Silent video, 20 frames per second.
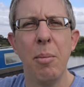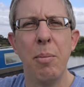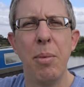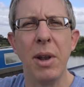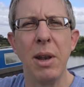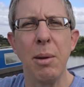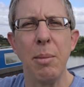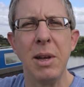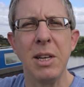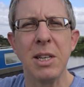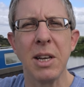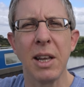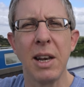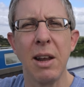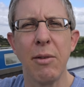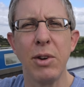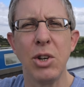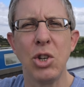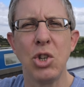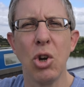but it means I
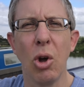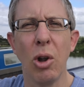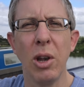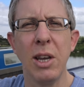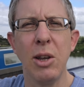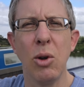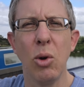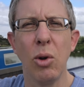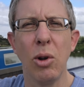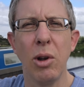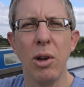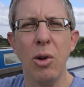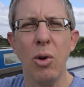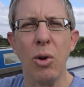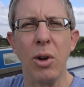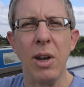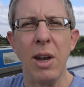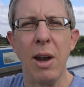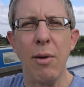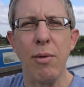can have a jolly good
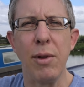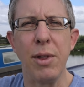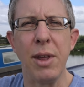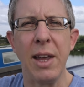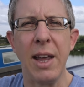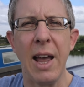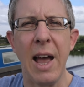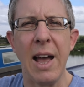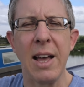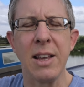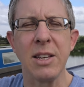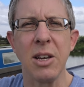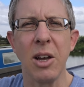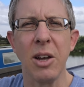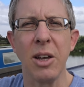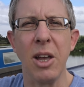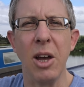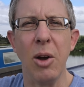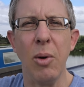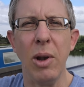look at everything as
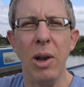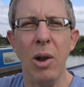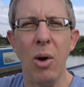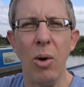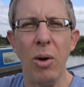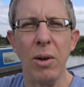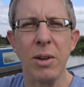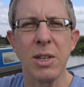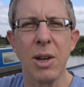I go along.